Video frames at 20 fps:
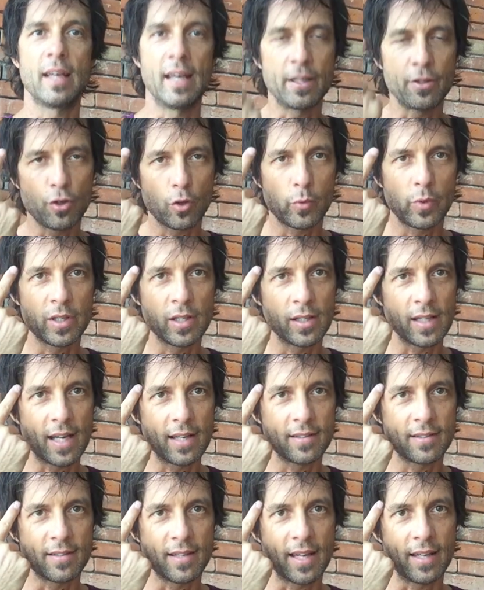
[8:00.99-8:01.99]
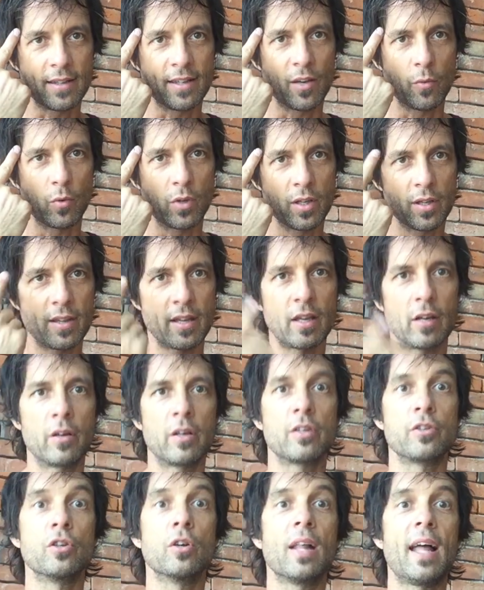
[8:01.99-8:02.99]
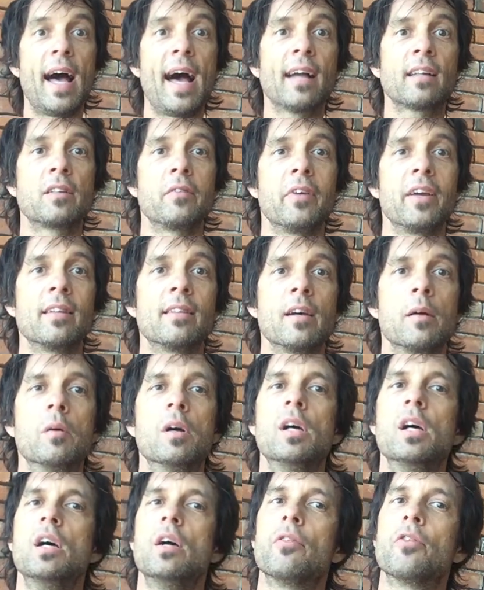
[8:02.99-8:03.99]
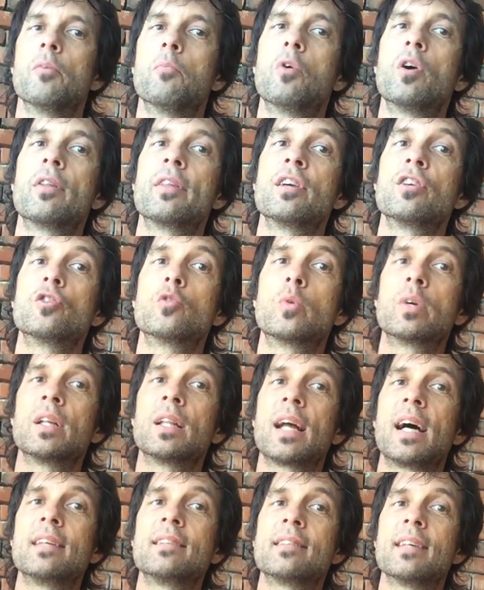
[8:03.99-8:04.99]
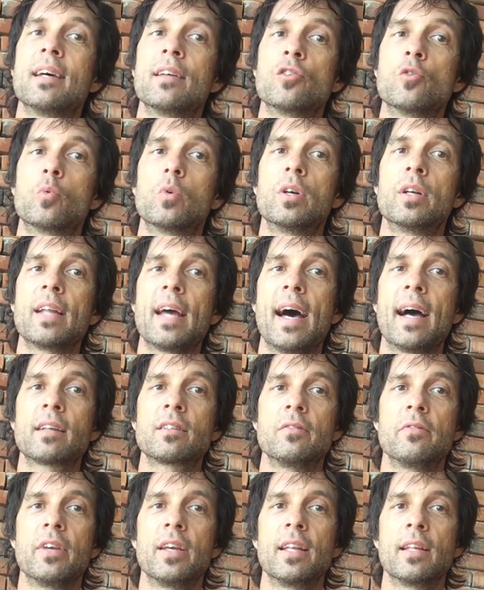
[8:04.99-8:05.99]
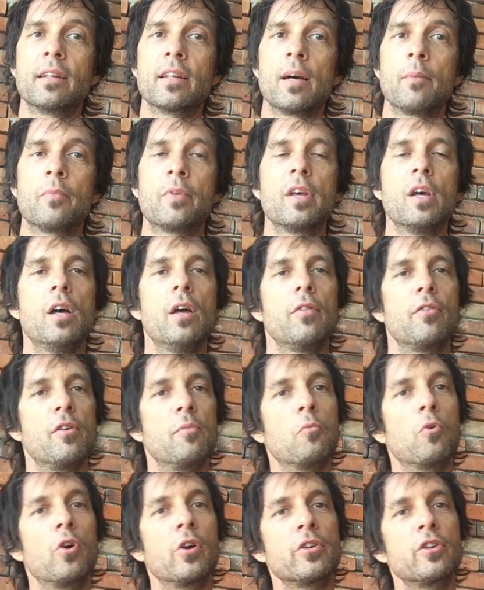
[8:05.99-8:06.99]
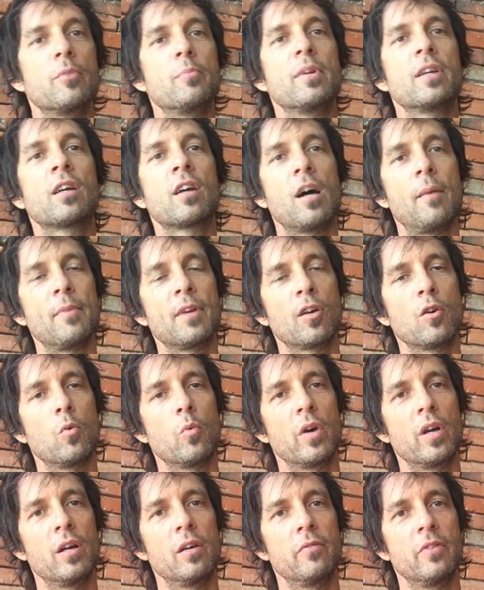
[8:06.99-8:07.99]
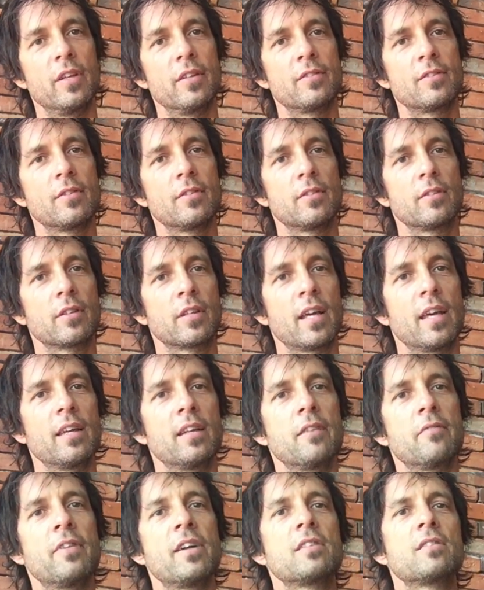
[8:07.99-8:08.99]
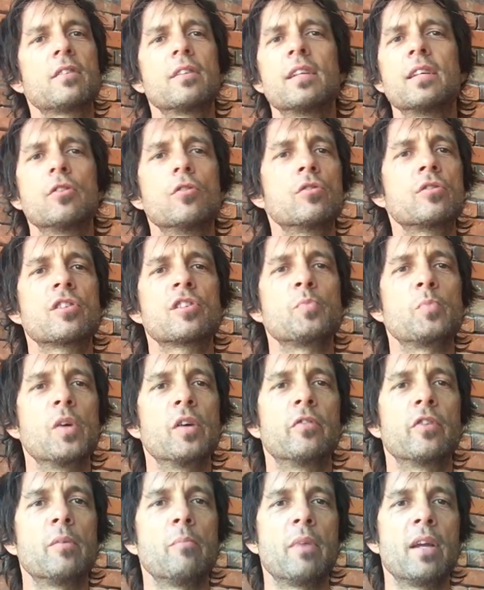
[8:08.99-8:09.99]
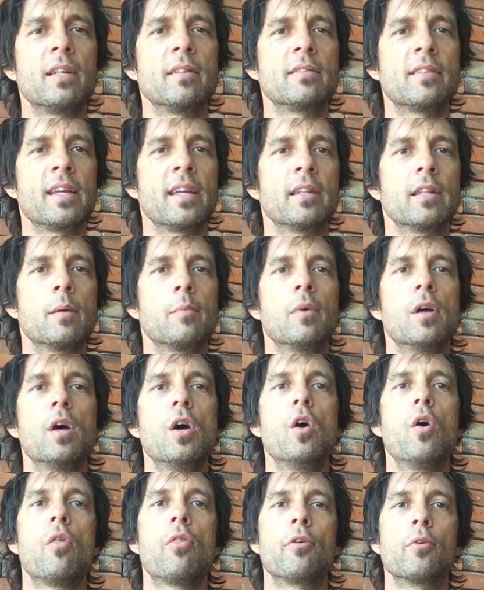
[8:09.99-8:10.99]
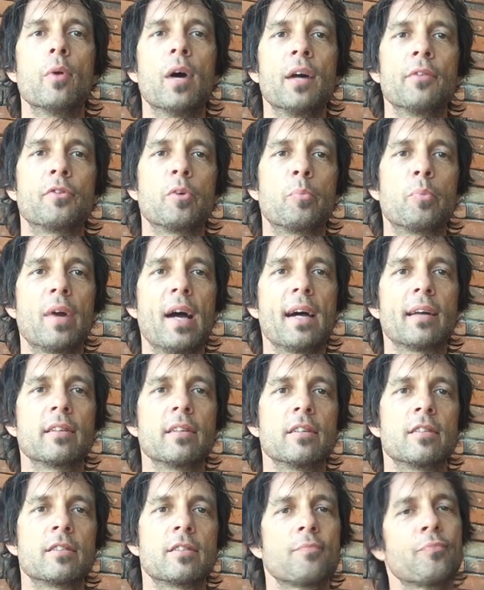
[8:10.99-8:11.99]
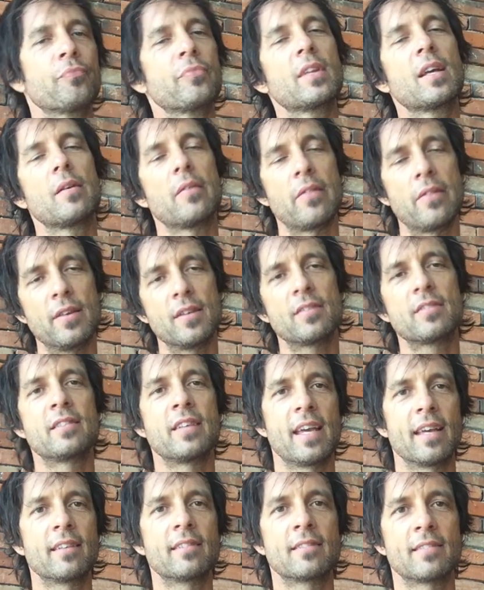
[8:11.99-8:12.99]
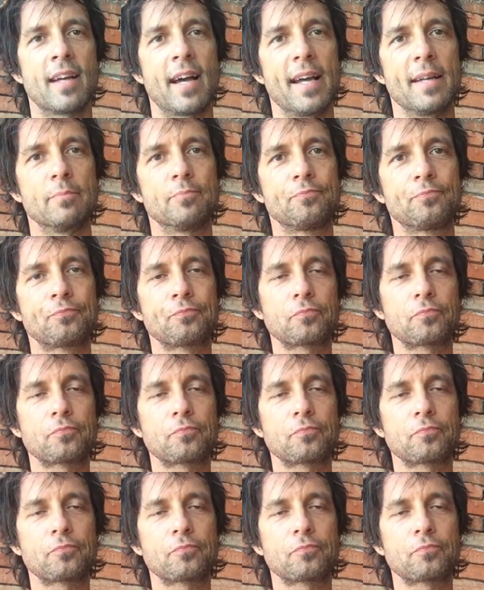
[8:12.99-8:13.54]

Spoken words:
And you'll realize that they weren't there, you'll activate them. The more that you realize that you weren't activating them, the more you're becoming aware of it. Okay? And eventually you'll just be able to maintain them throughout the practice. This takes time.